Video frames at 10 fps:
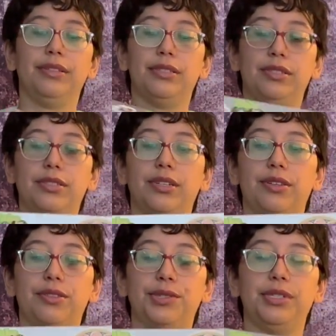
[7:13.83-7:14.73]
This is
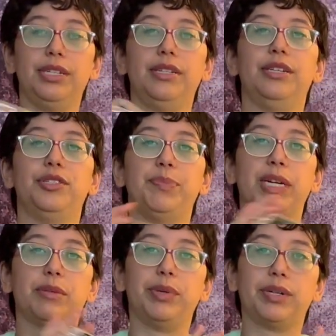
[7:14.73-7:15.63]
a 13-inch
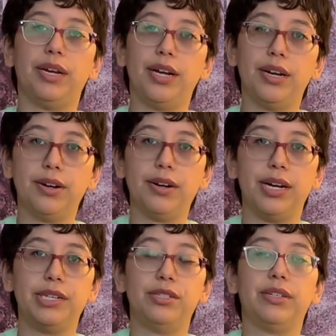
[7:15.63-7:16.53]
MacBook Air.
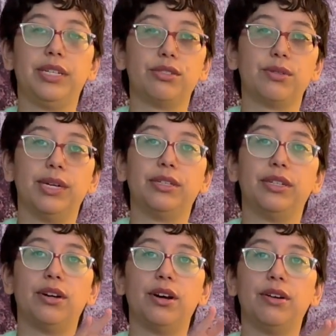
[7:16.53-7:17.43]
I took it so I
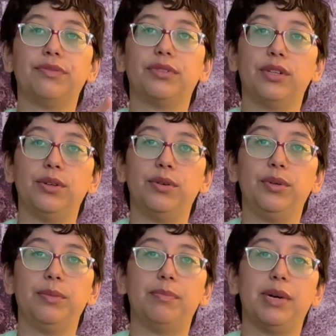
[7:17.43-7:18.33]
could
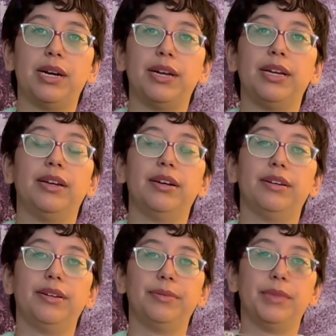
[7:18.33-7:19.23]
offload my
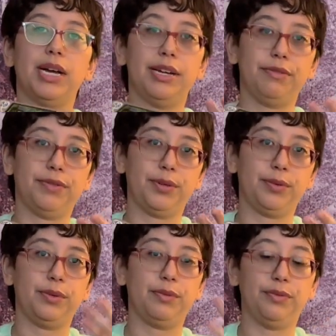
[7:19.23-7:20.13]

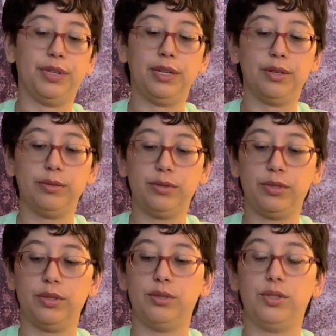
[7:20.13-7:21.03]
iPhone
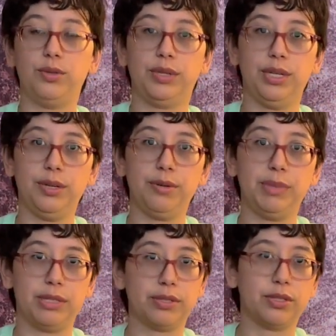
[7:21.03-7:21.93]
videos to here
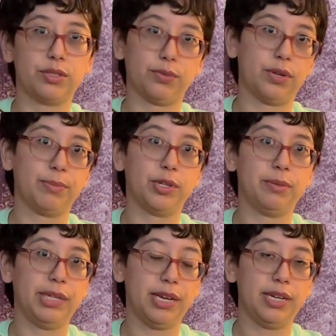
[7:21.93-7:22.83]
because this is where I'm going
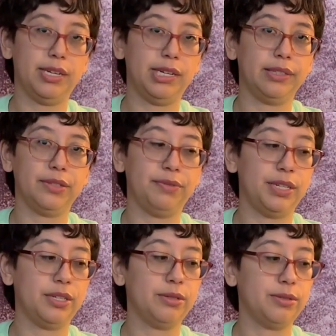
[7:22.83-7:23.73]
to be editing the
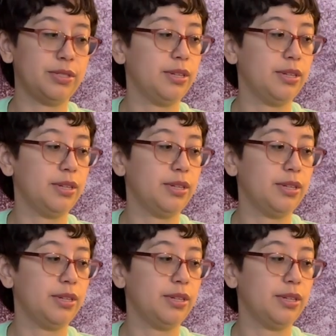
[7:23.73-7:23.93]
videos.